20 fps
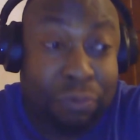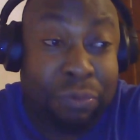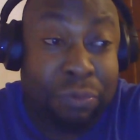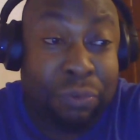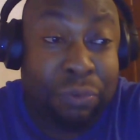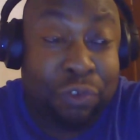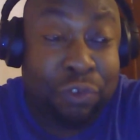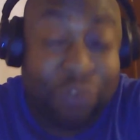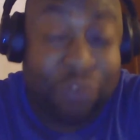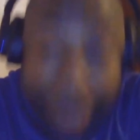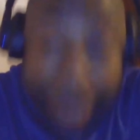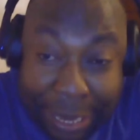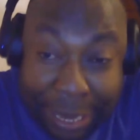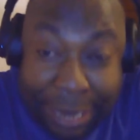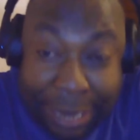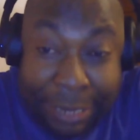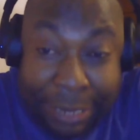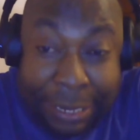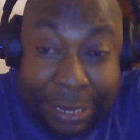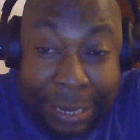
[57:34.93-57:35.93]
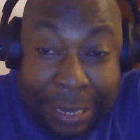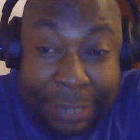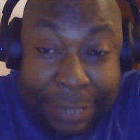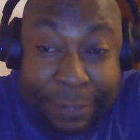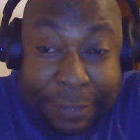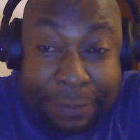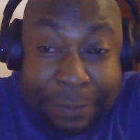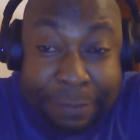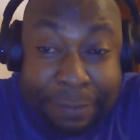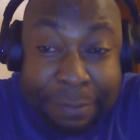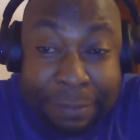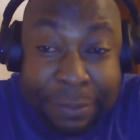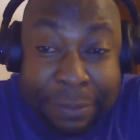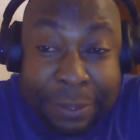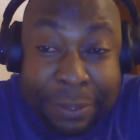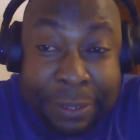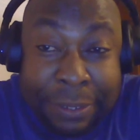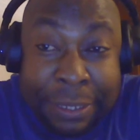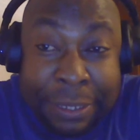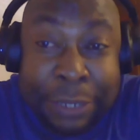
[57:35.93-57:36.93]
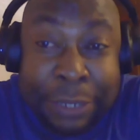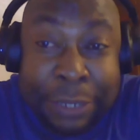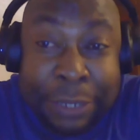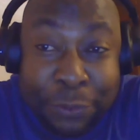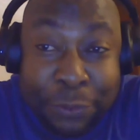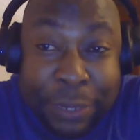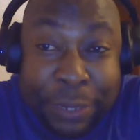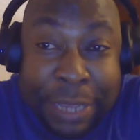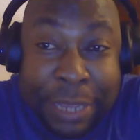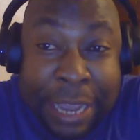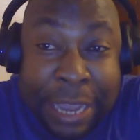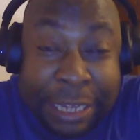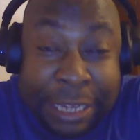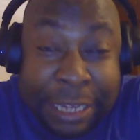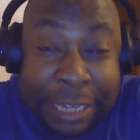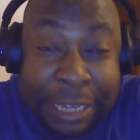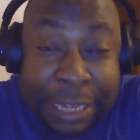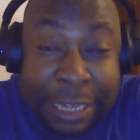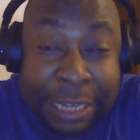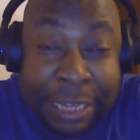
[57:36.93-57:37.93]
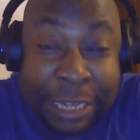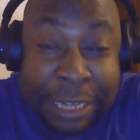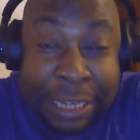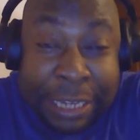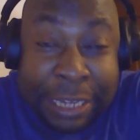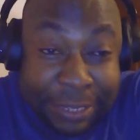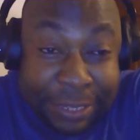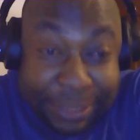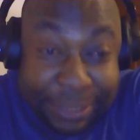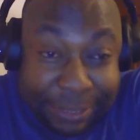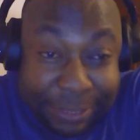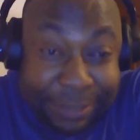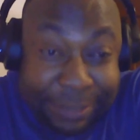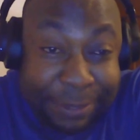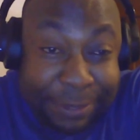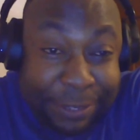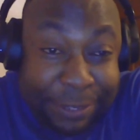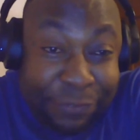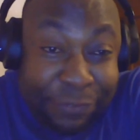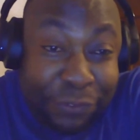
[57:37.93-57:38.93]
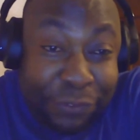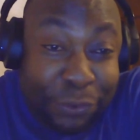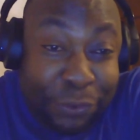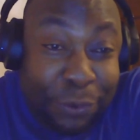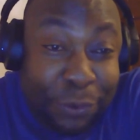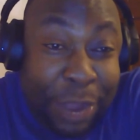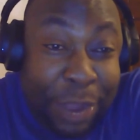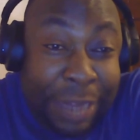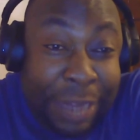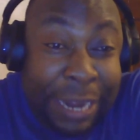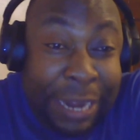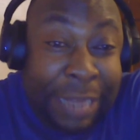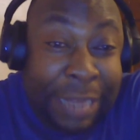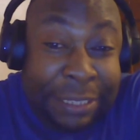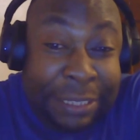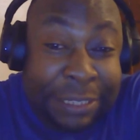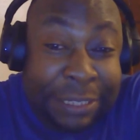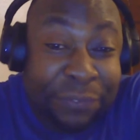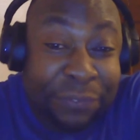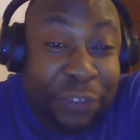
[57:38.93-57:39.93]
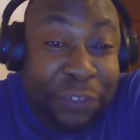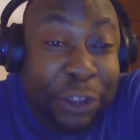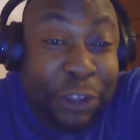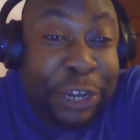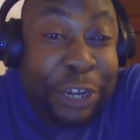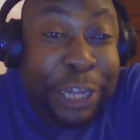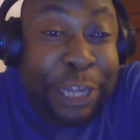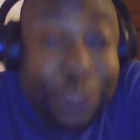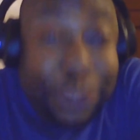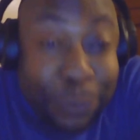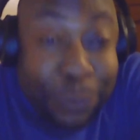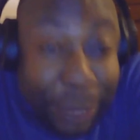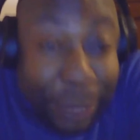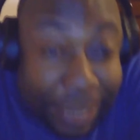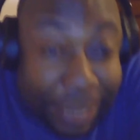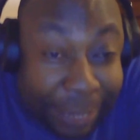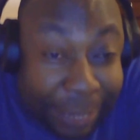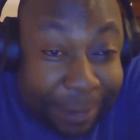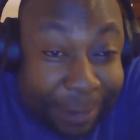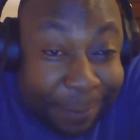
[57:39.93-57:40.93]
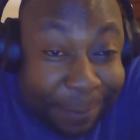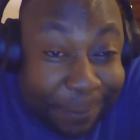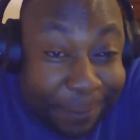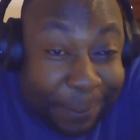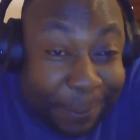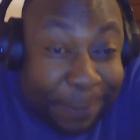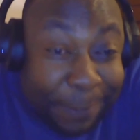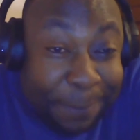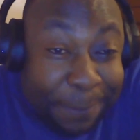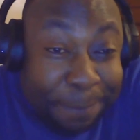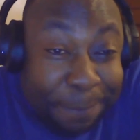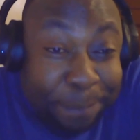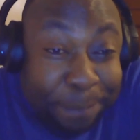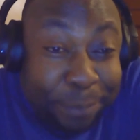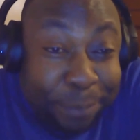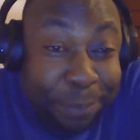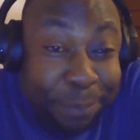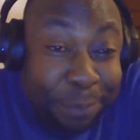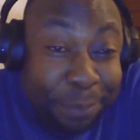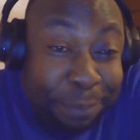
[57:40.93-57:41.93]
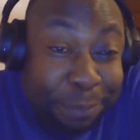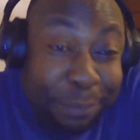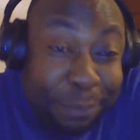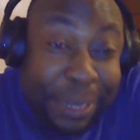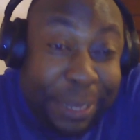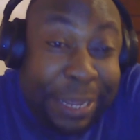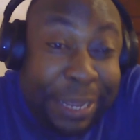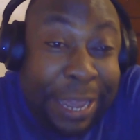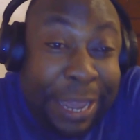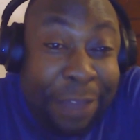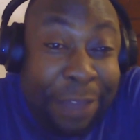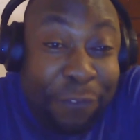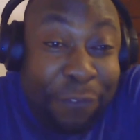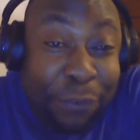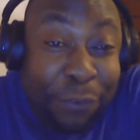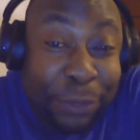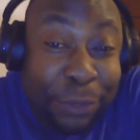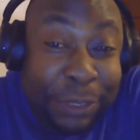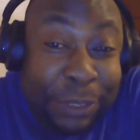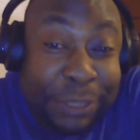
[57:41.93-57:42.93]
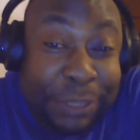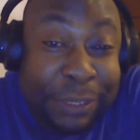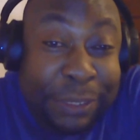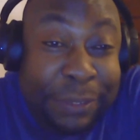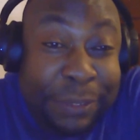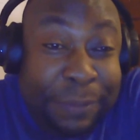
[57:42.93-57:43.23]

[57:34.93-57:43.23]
try and get the UK experience. If you don't have that, if you're in the UK, make efforts.